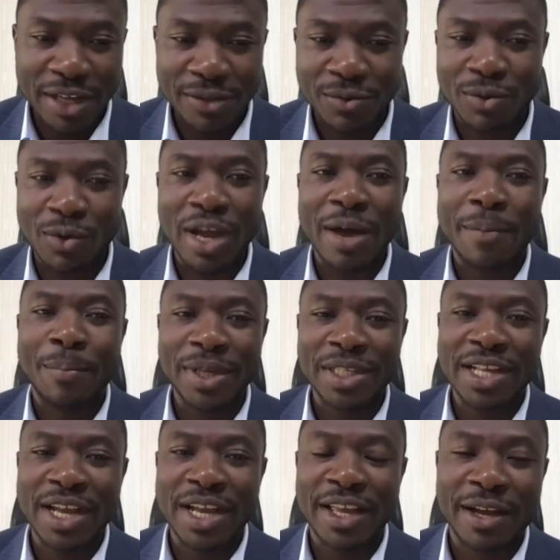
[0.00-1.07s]
we talk about
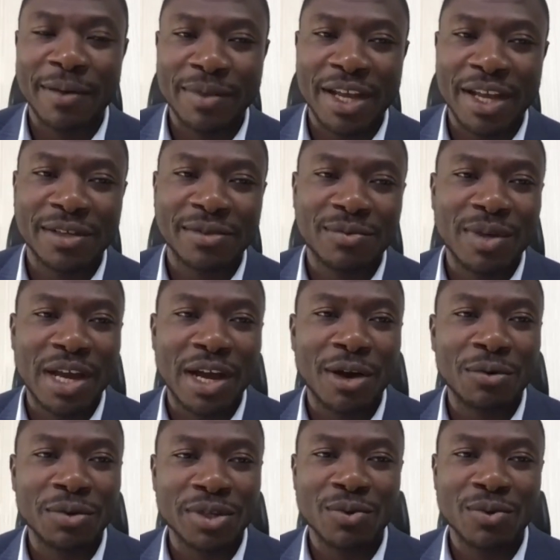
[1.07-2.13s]
personal income tax, we are
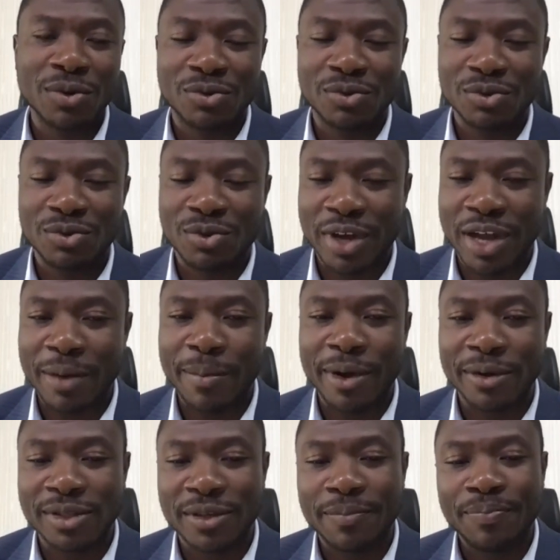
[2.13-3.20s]
always going to talk
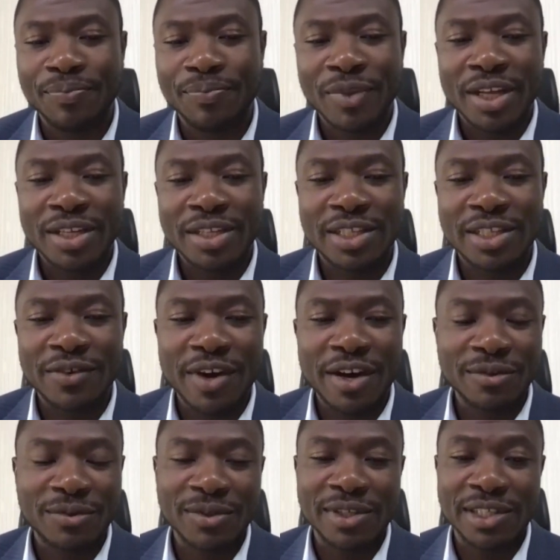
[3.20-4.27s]
about January
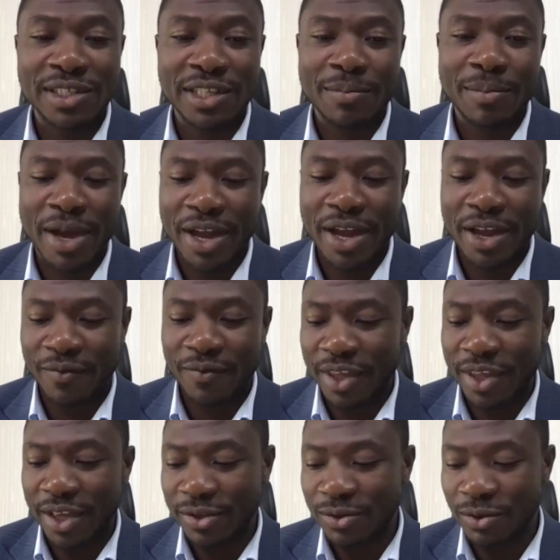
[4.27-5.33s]
to December every
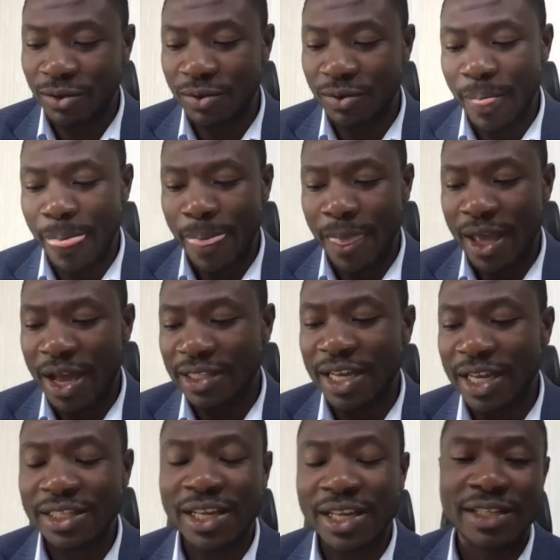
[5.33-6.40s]
year. So as
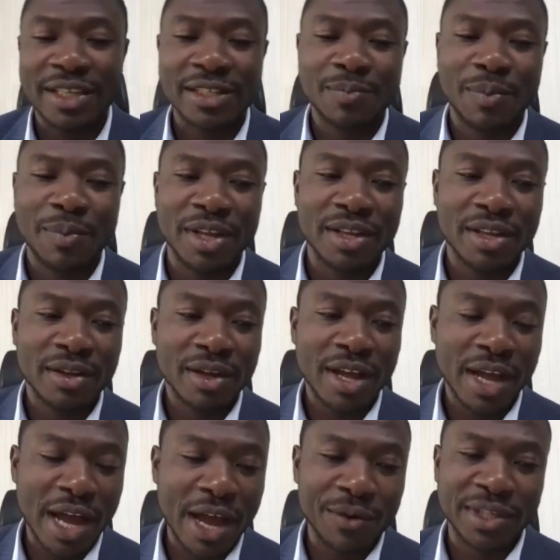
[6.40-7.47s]
Isaac has explained
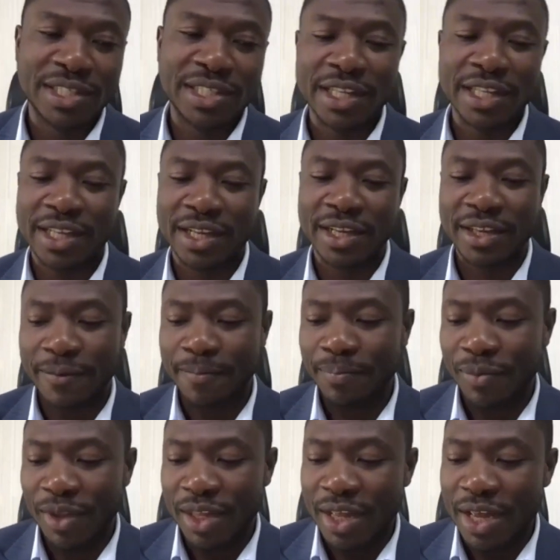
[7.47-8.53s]
how it started,
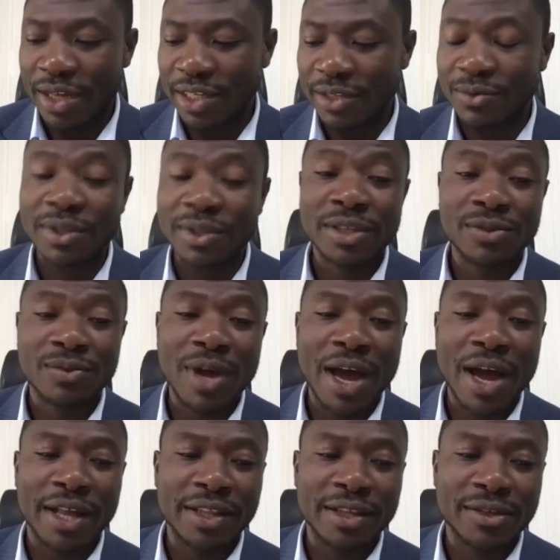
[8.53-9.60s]
I just wanted to
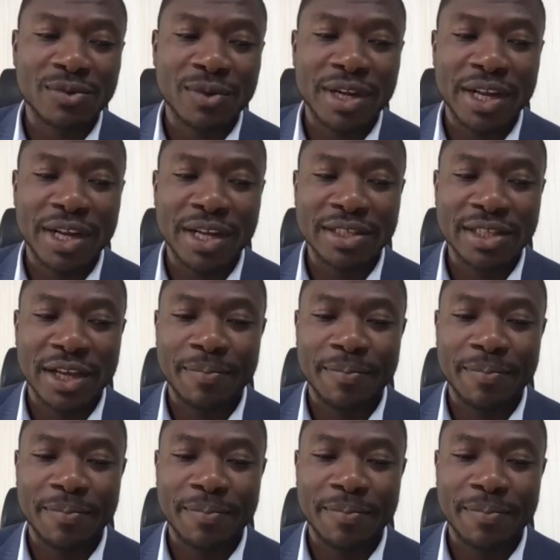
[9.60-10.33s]
add this one that